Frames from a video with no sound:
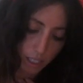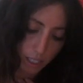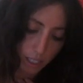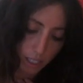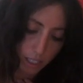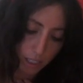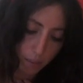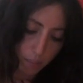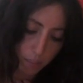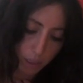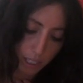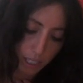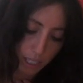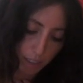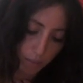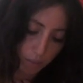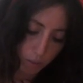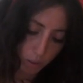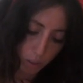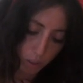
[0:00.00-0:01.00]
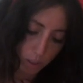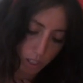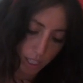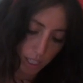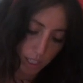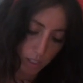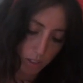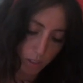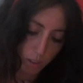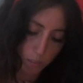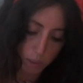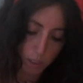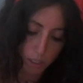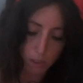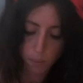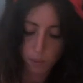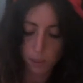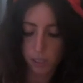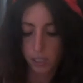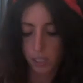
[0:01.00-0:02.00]
and be careful not to add too much
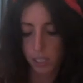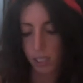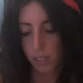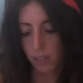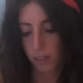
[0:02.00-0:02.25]
because